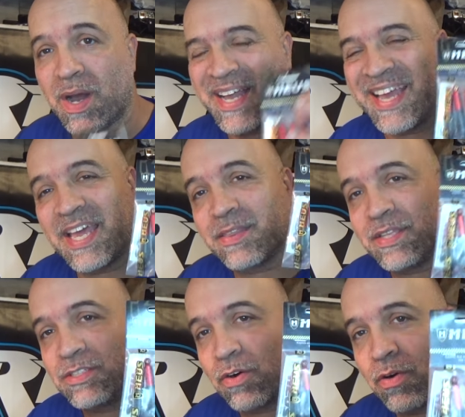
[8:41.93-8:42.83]
Again,
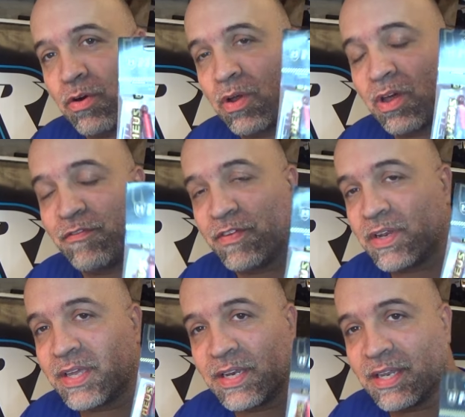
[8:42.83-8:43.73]
these are all
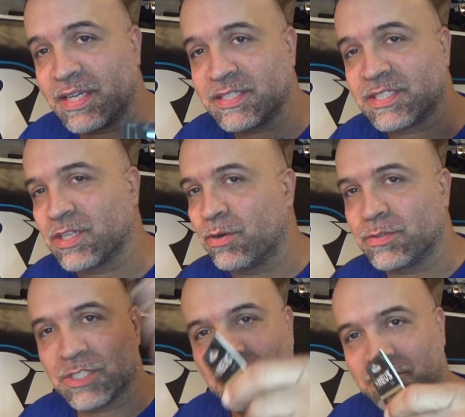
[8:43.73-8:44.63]
affiliate links, so
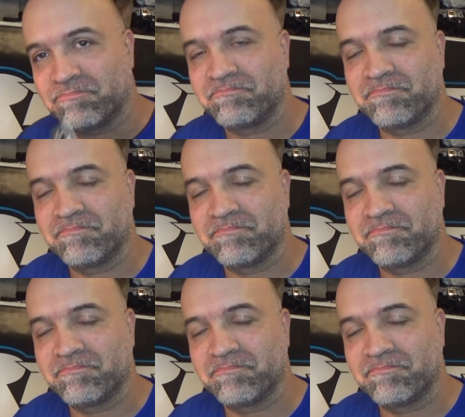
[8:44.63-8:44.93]
just